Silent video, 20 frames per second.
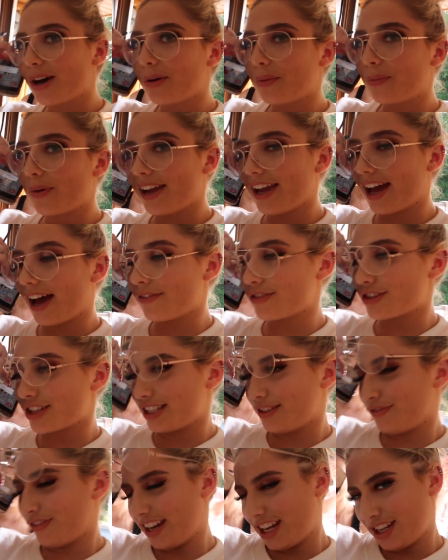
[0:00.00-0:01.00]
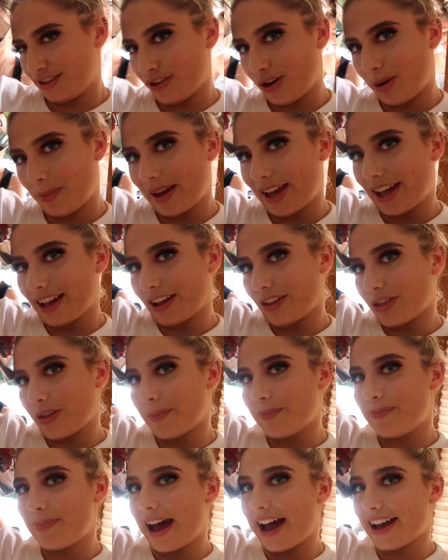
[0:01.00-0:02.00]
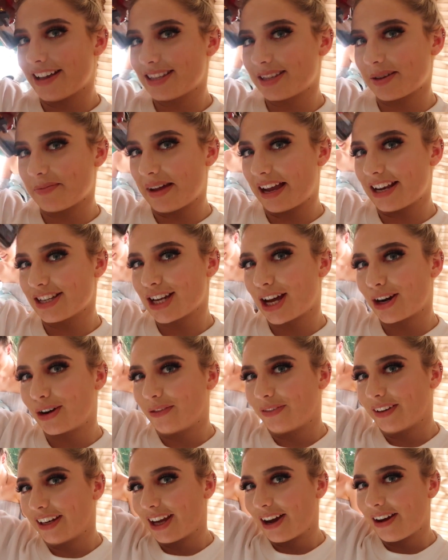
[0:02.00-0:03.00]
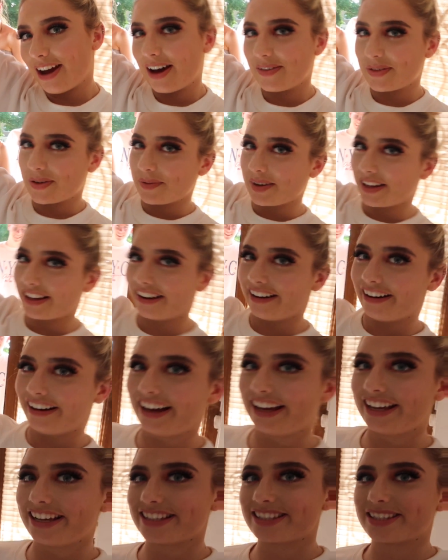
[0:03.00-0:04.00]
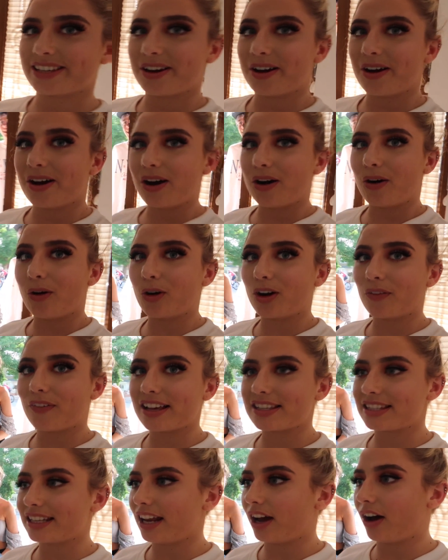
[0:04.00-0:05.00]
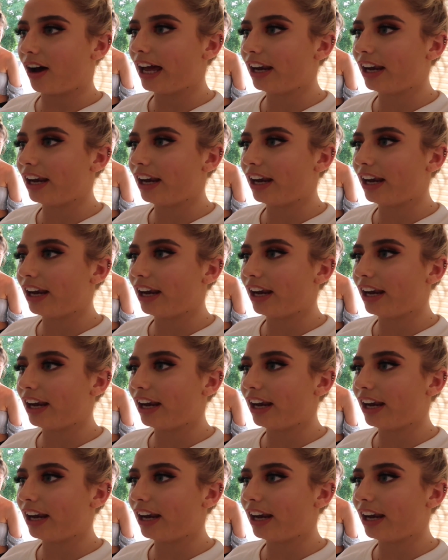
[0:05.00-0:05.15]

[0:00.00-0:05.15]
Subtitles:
So we have just finished filming the best main channel video, haven't we, guys? All of us in it.